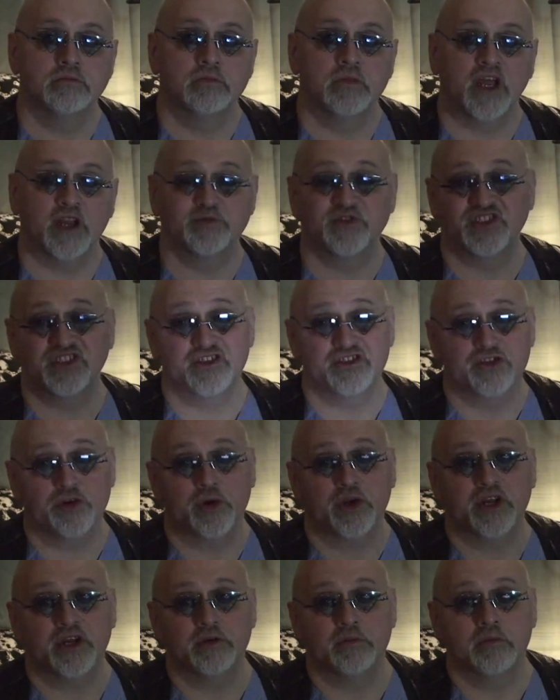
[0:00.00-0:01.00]
And I'm still
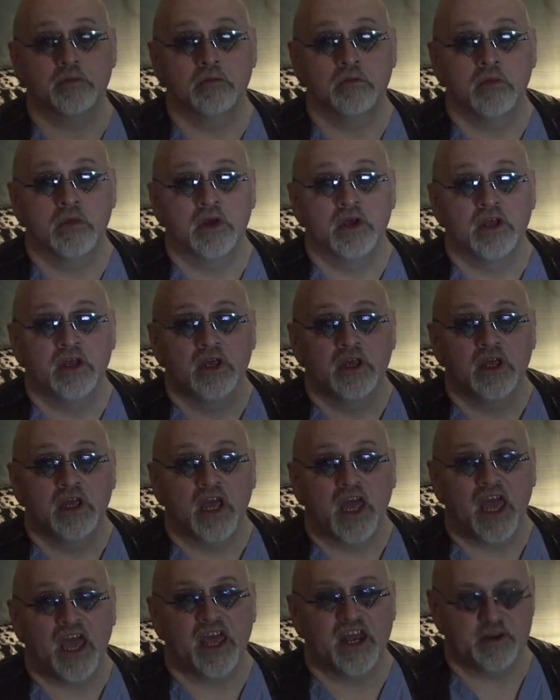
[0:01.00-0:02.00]
doing it.
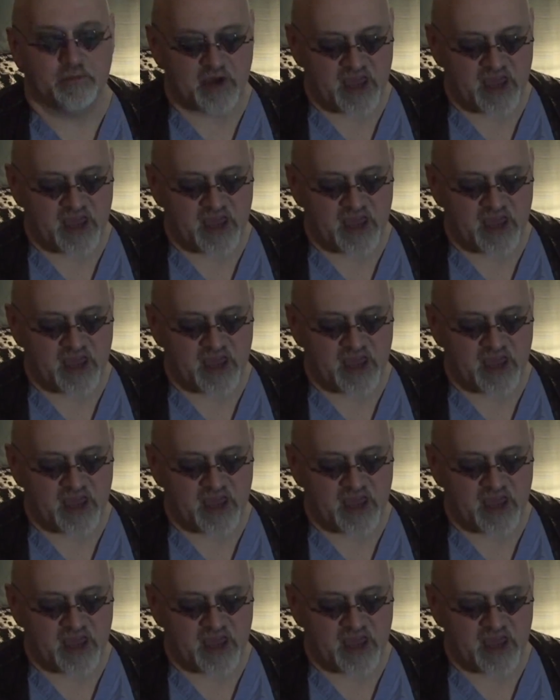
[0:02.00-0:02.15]
And it